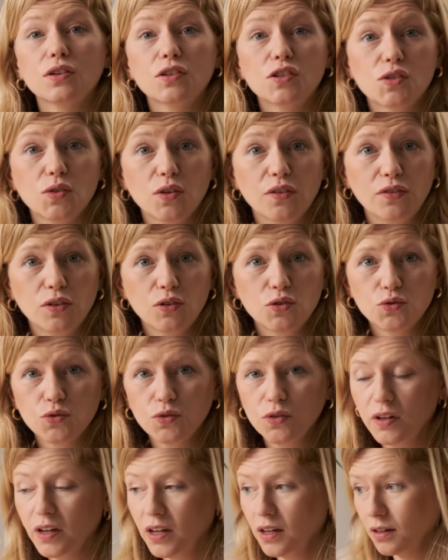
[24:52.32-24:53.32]
So if you're
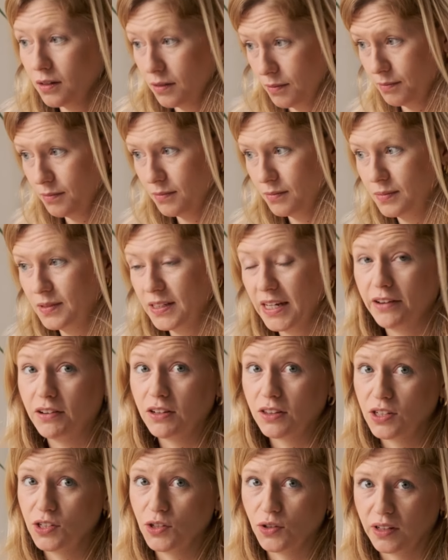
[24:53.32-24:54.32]
drawing
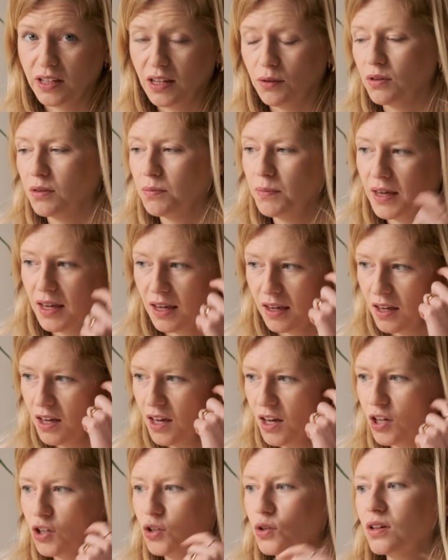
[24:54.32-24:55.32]
Derek the donkey with me,
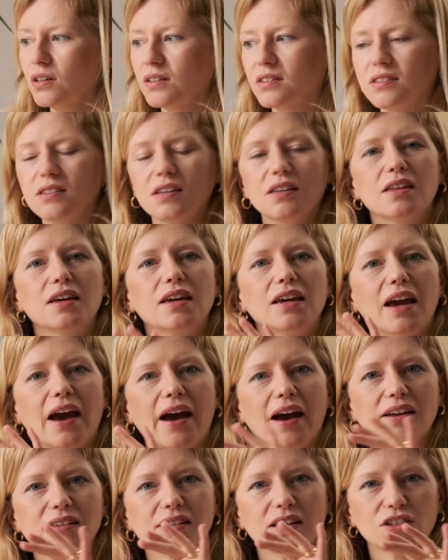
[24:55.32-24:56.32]
you can see that he
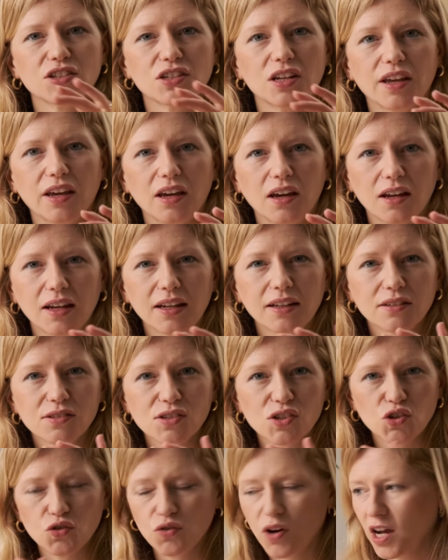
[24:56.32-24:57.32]
has actually a little
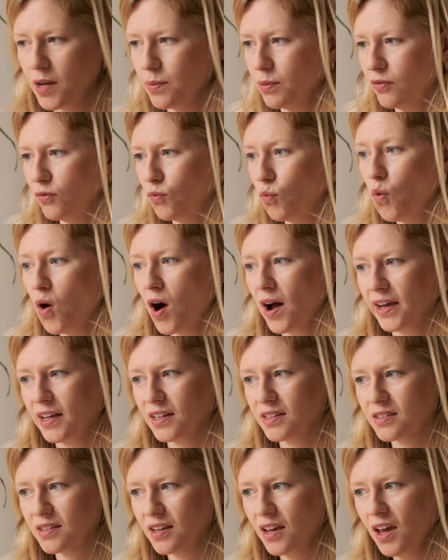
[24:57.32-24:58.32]
stripe of
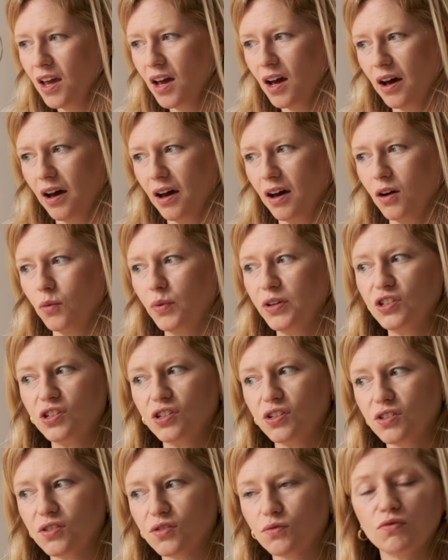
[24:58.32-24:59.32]
white uh,
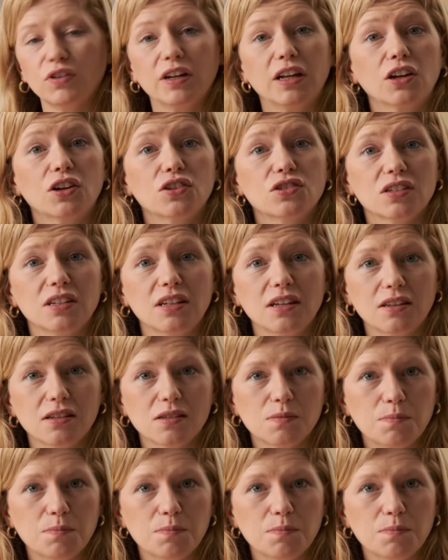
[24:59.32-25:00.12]
which is running underneath